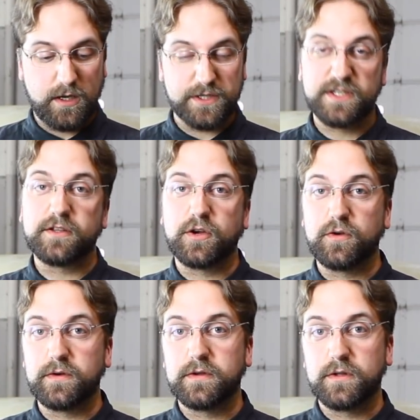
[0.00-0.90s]

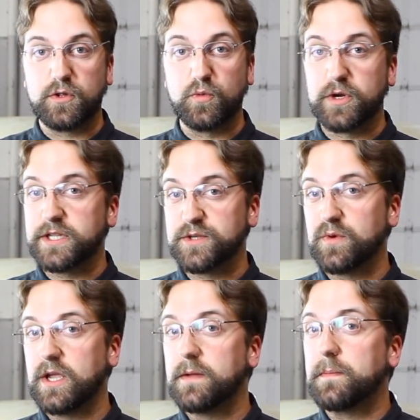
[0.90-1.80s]
Silicone lubricant
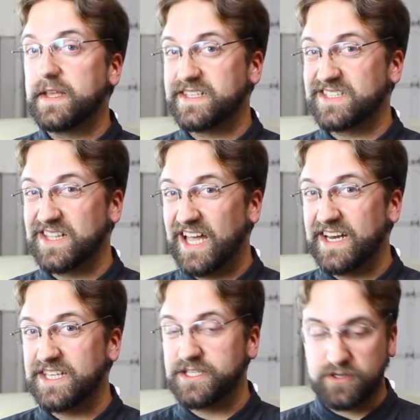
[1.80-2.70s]
spray makes this a
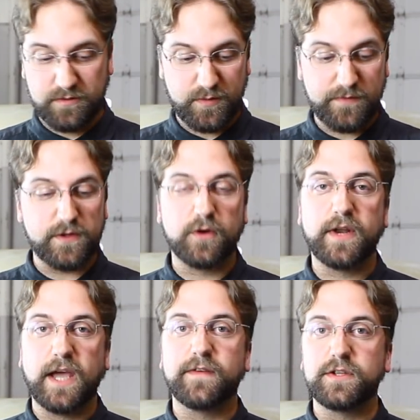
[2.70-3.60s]
lot easier, but if you
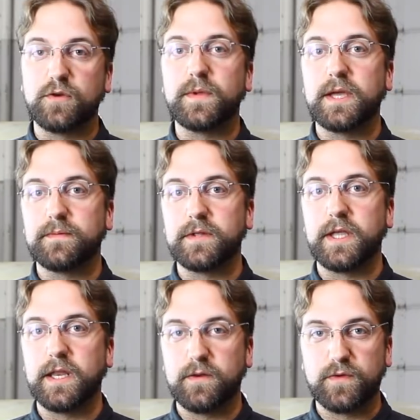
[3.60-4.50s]
don't have it, you'll be able to
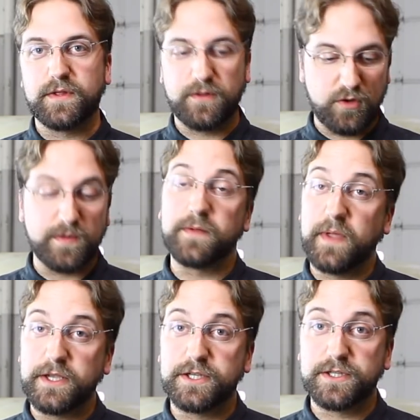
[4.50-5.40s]
get it with a little bit of
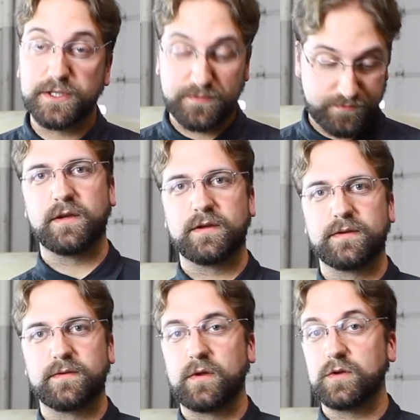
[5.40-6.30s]
patience.
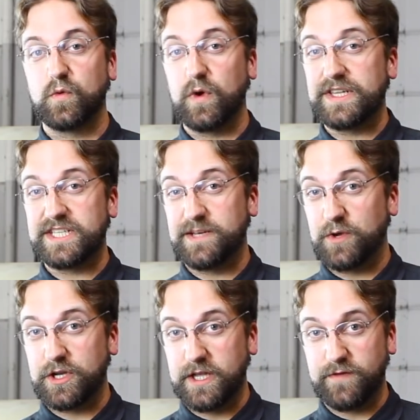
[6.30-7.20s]
One tip
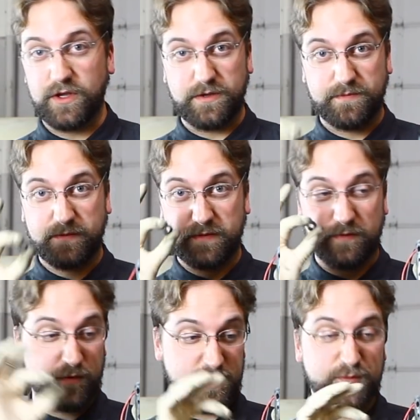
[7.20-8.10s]
I'll give you
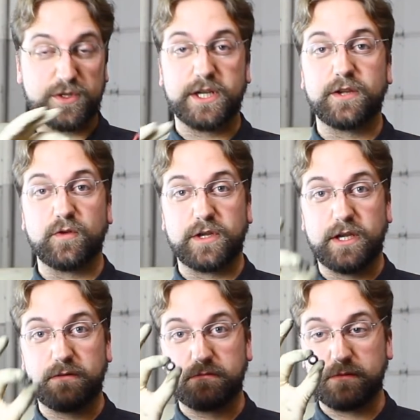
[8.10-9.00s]
for this particular
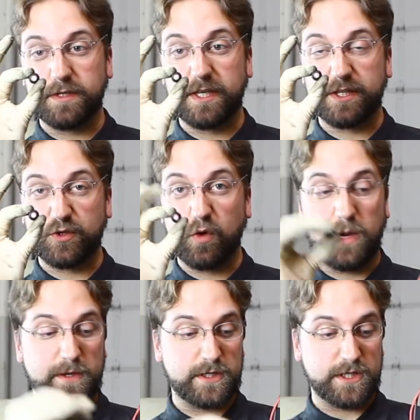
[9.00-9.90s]
kit is that this
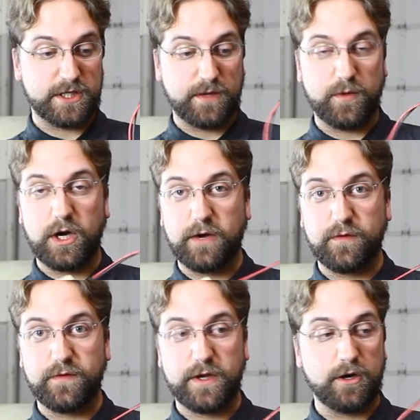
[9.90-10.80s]
grommet does come
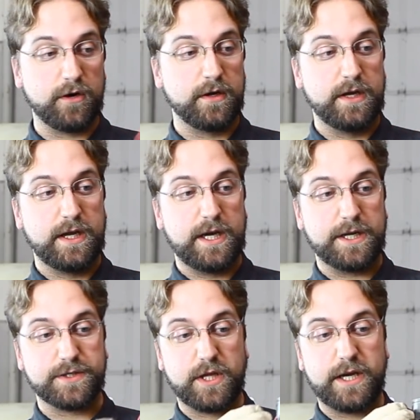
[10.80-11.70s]
off of here,
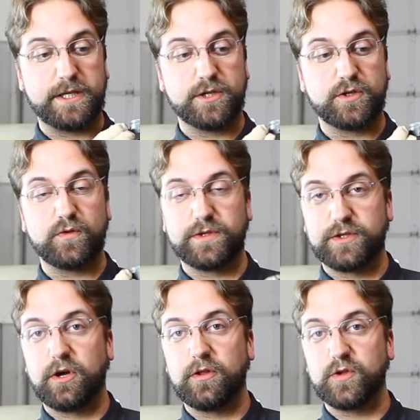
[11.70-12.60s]
and it's a lot easier to
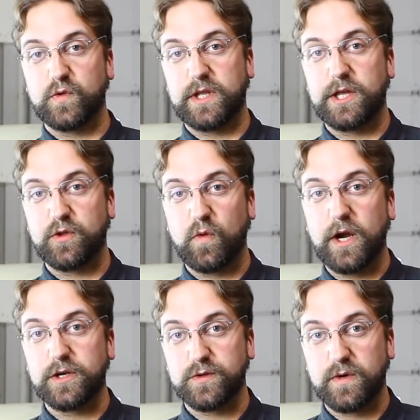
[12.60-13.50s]
install this without the
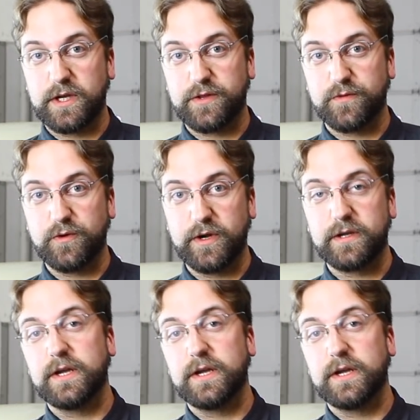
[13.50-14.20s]
wires running through it,